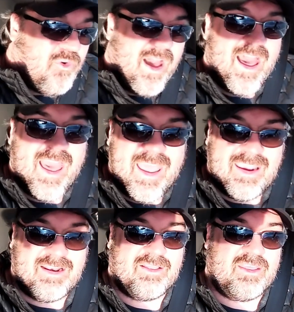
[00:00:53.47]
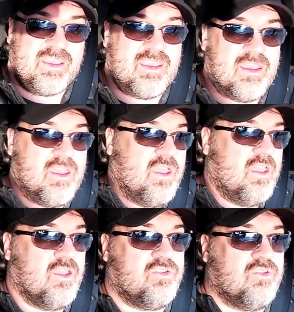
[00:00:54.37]
finally
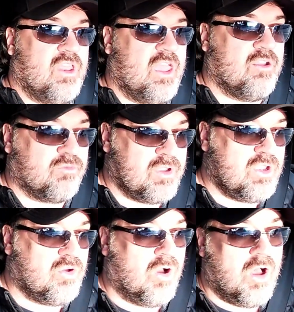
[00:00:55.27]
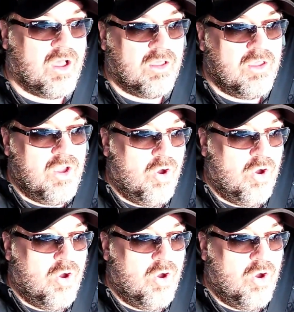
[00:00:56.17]
issued a recall.